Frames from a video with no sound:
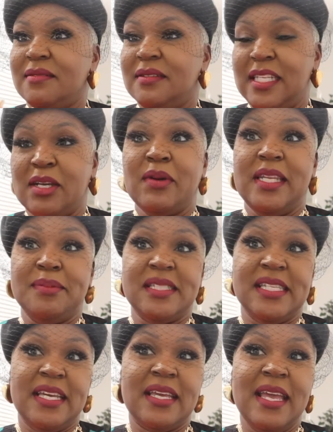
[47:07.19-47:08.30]
liquid
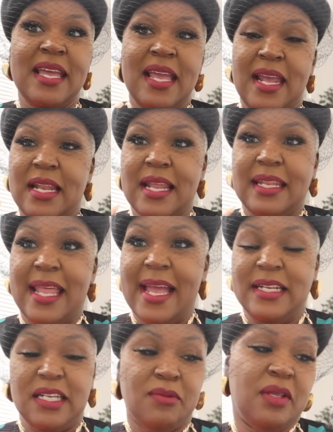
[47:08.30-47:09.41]
lipstick, and I
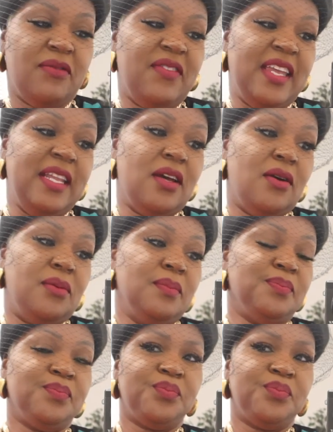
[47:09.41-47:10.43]
lined it with Vino.